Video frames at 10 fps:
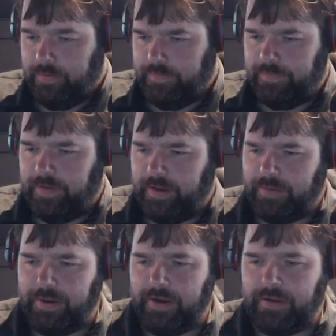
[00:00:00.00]
Finn
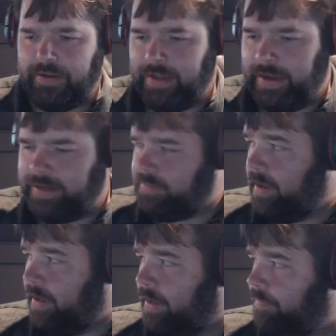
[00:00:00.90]
apparently likes
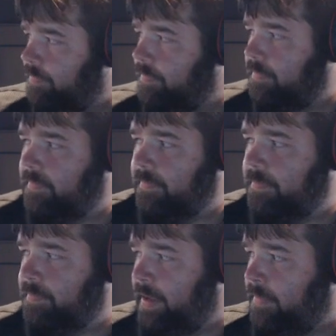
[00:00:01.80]
my
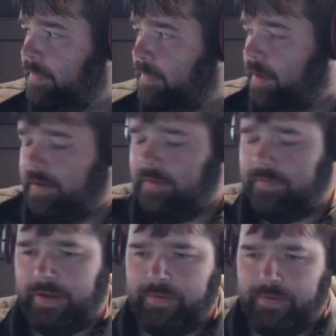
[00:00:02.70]
pin.
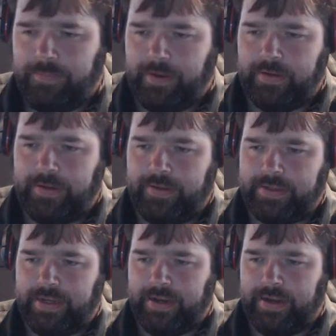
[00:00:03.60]
Finn apparently
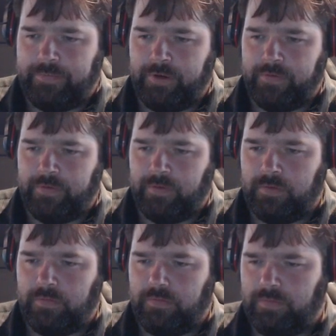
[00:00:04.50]
thinks that I have
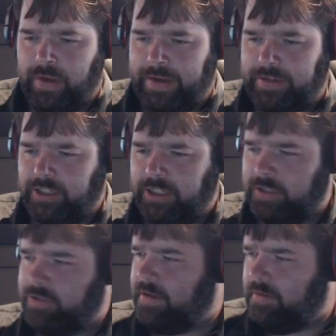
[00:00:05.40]
beautiful white
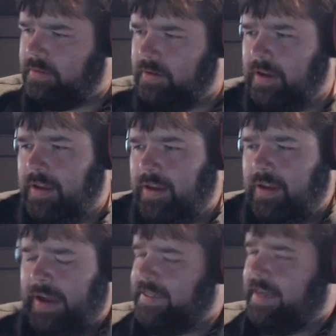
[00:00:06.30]
children.
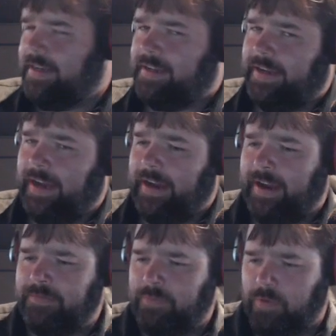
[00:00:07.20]
I technically can't
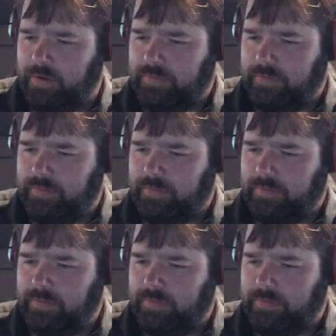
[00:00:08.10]
have more.